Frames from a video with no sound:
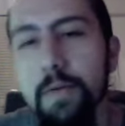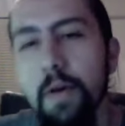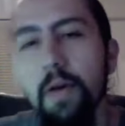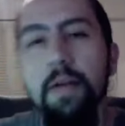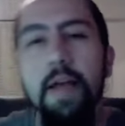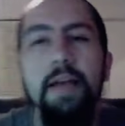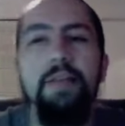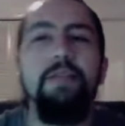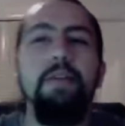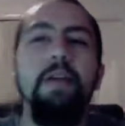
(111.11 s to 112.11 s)
All the
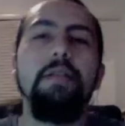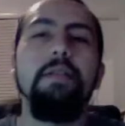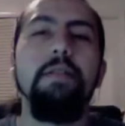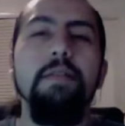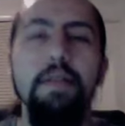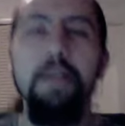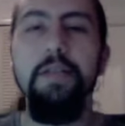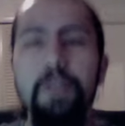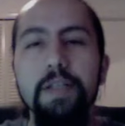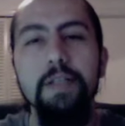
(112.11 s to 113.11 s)
astronauts and
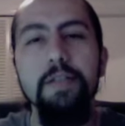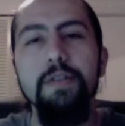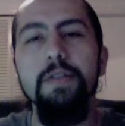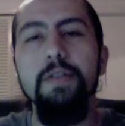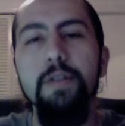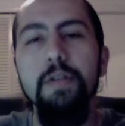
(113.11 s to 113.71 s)
engineers